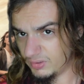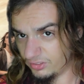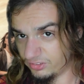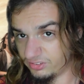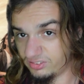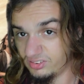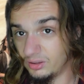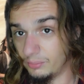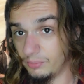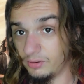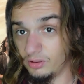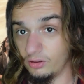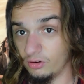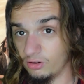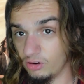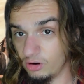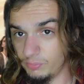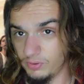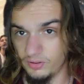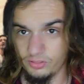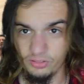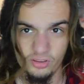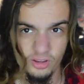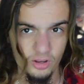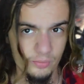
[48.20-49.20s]
It's similar,
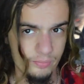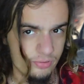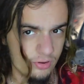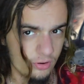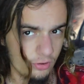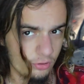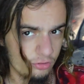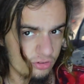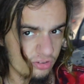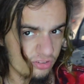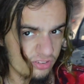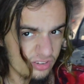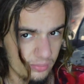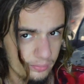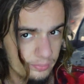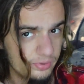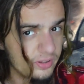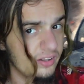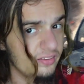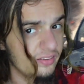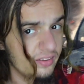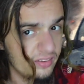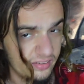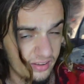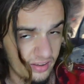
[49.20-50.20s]
but the approach is
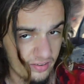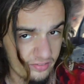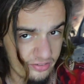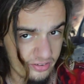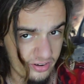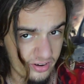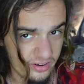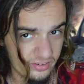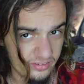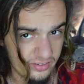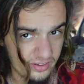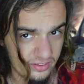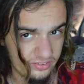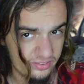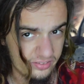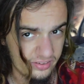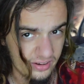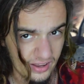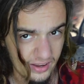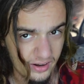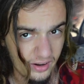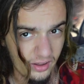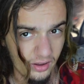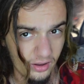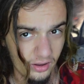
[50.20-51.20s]
completely different. It's
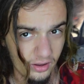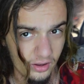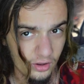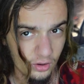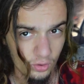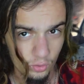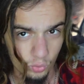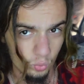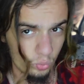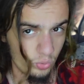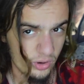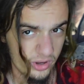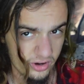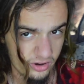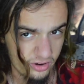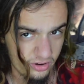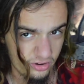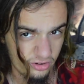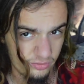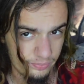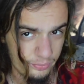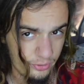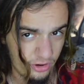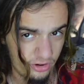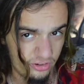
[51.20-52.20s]
not a
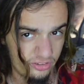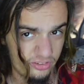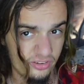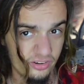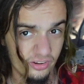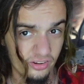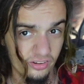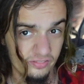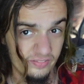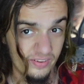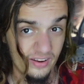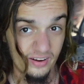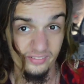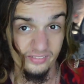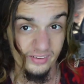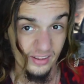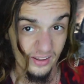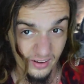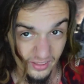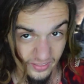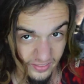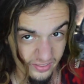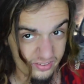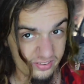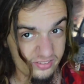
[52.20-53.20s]
weird personal
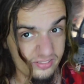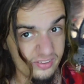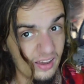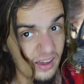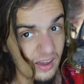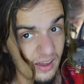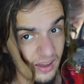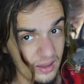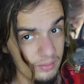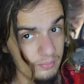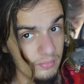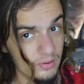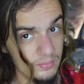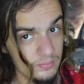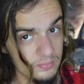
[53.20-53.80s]
vendetta this time.